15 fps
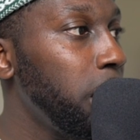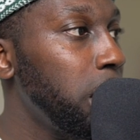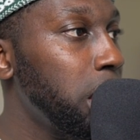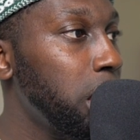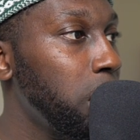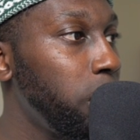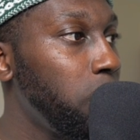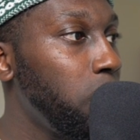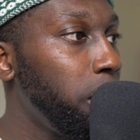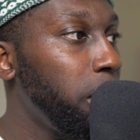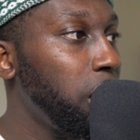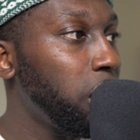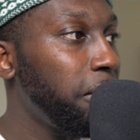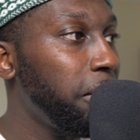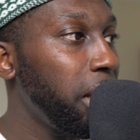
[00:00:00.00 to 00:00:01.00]
So we do a
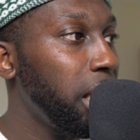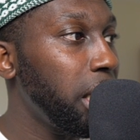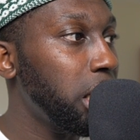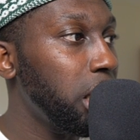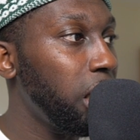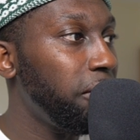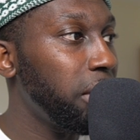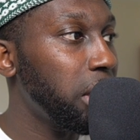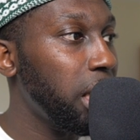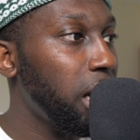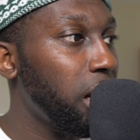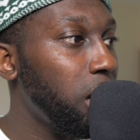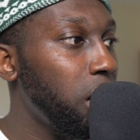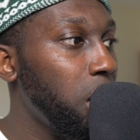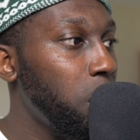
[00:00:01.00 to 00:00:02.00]
bunch of things. If it's
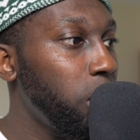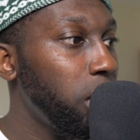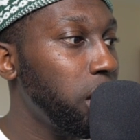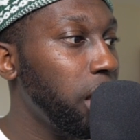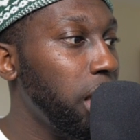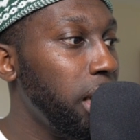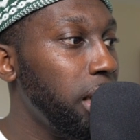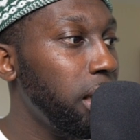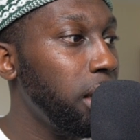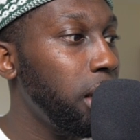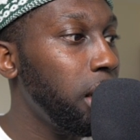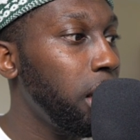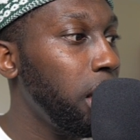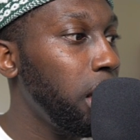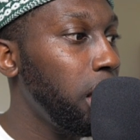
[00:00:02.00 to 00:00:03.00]
error, return.
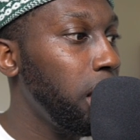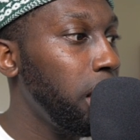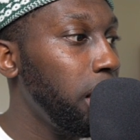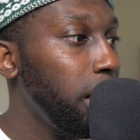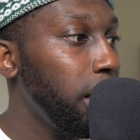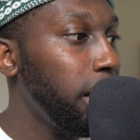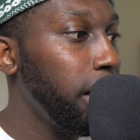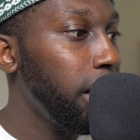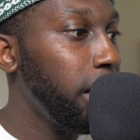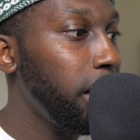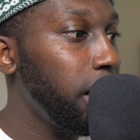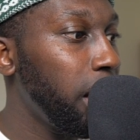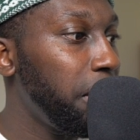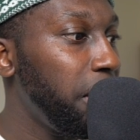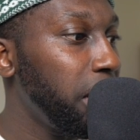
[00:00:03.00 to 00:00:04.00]

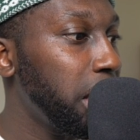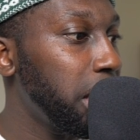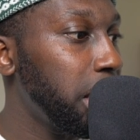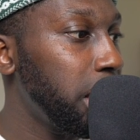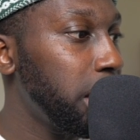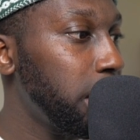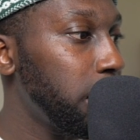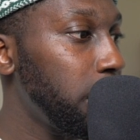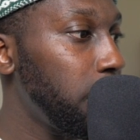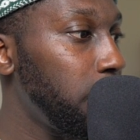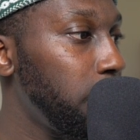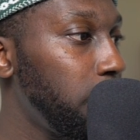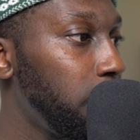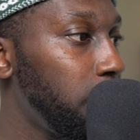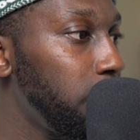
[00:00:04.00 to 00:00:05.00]
Uh, I think this is
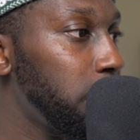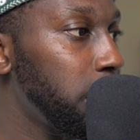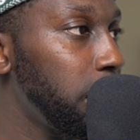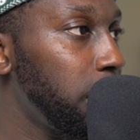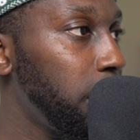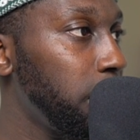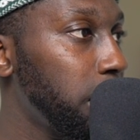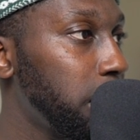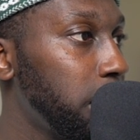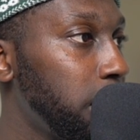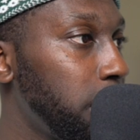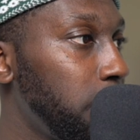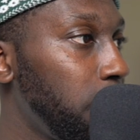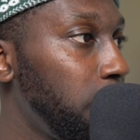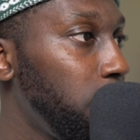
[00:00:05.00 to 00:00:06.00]
something else.
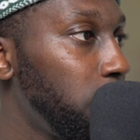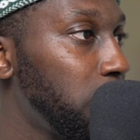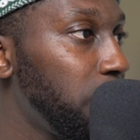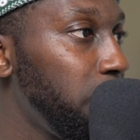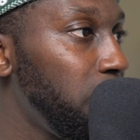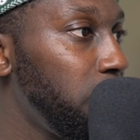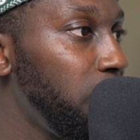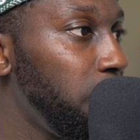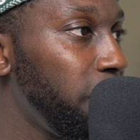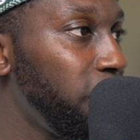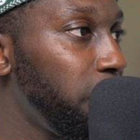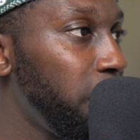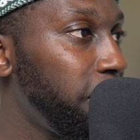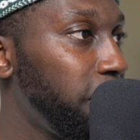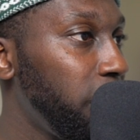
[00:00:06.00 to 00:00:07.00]
Uh, what's the name of
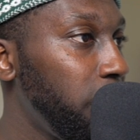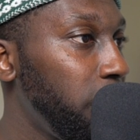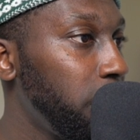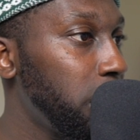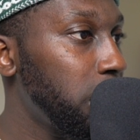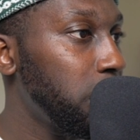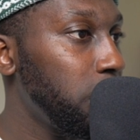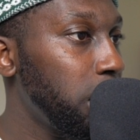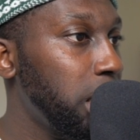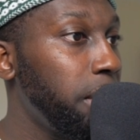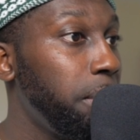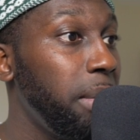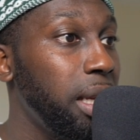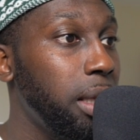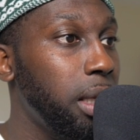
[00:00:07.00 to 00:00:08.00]
the method here? So
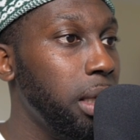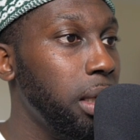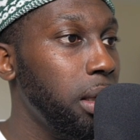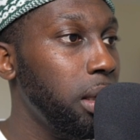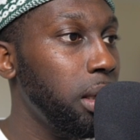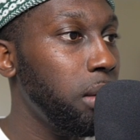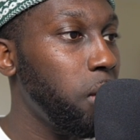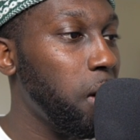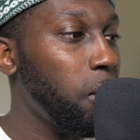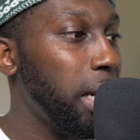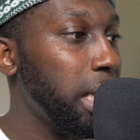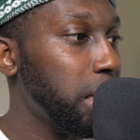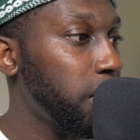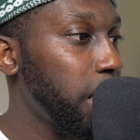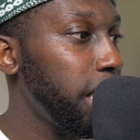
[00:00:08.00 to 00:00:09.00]
submit
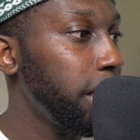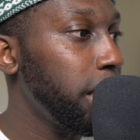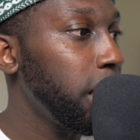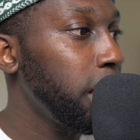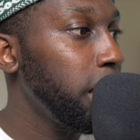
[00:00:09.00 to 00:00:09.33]
request, right?